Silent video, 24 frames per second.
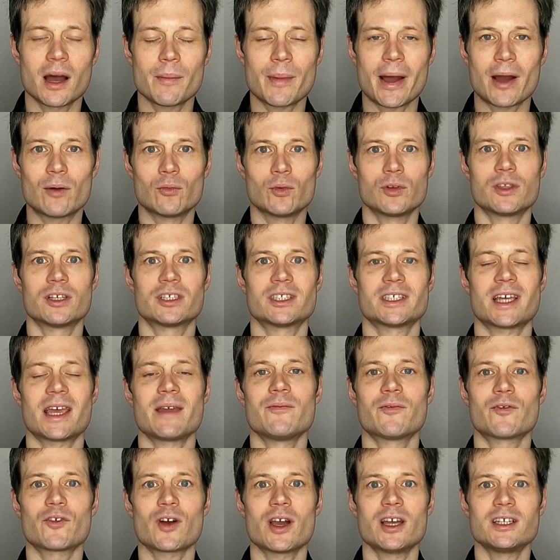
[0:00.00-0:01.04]
come out with the
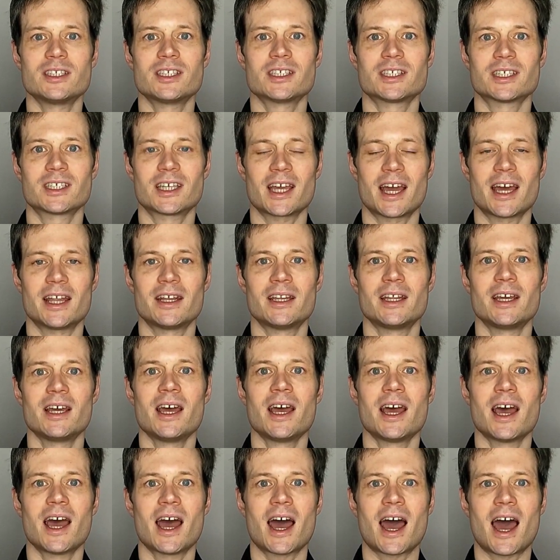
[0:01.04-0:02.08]
same phrases again.
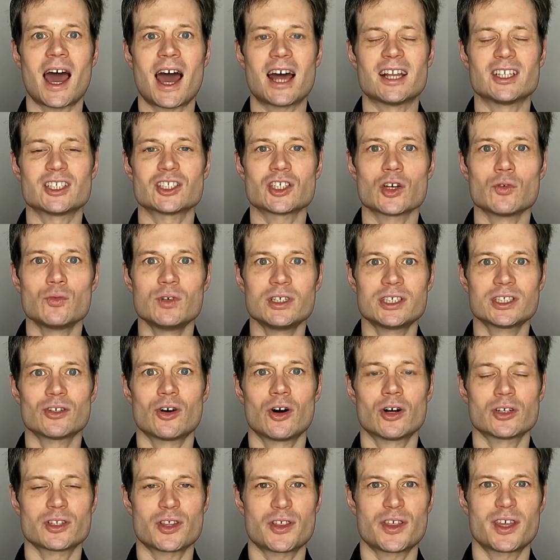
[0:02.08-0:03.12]
And so we
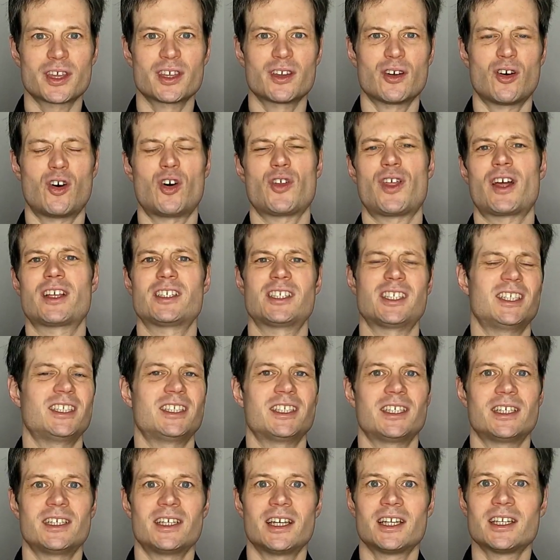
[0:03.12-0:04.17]
start to think, oh, that's
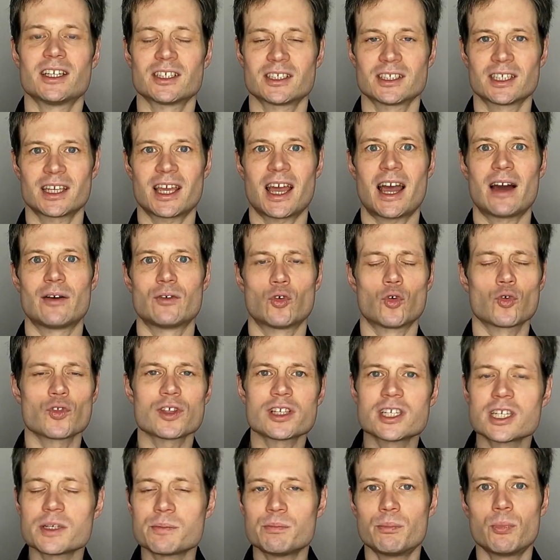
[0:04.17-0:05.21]
easy, it doesn't count, or
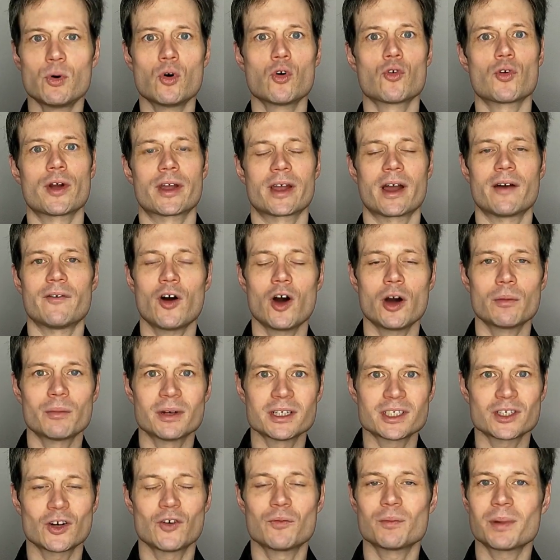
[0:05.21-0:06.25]
this is boring, I've heard
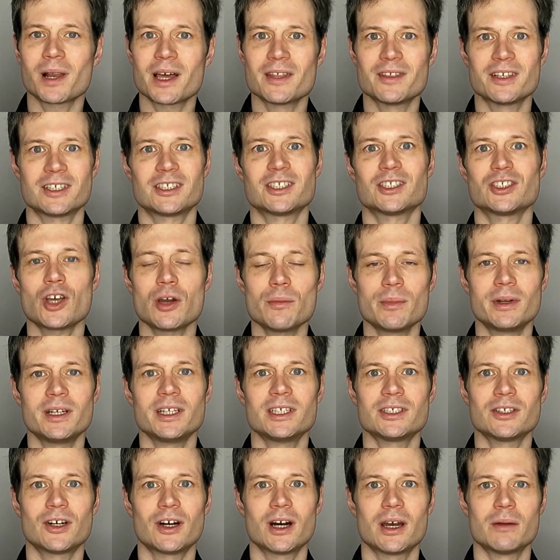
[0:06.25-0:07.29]
myself play this so
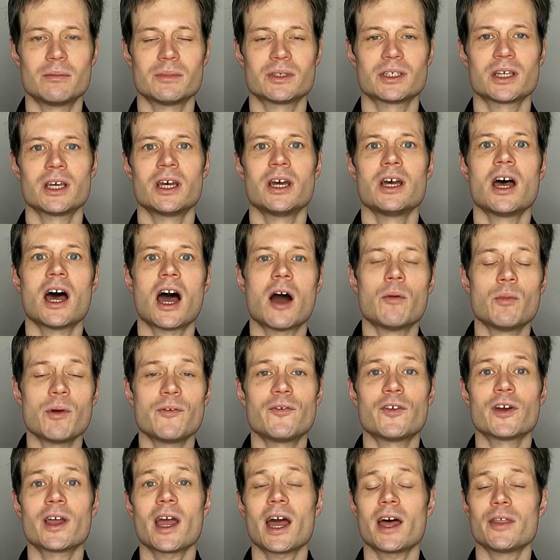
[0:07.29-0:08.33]
many times. And we
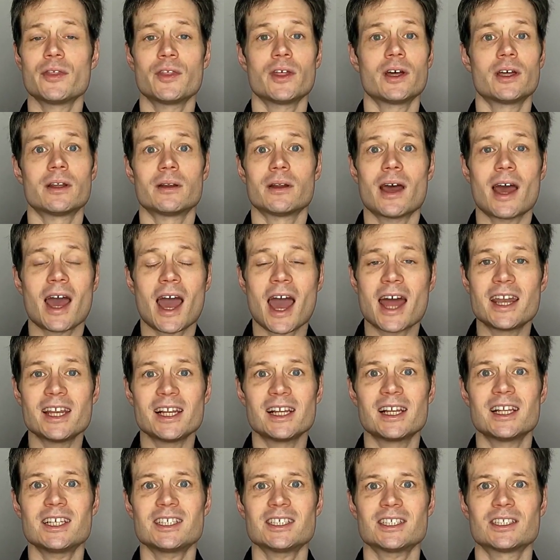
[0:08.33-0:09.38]
forget that
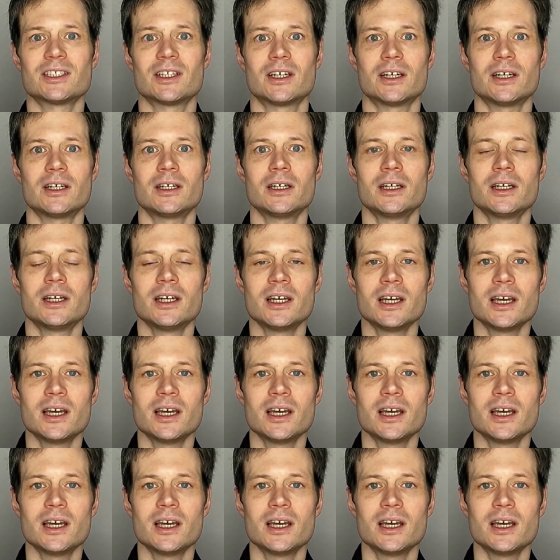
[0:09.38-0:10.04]
any listener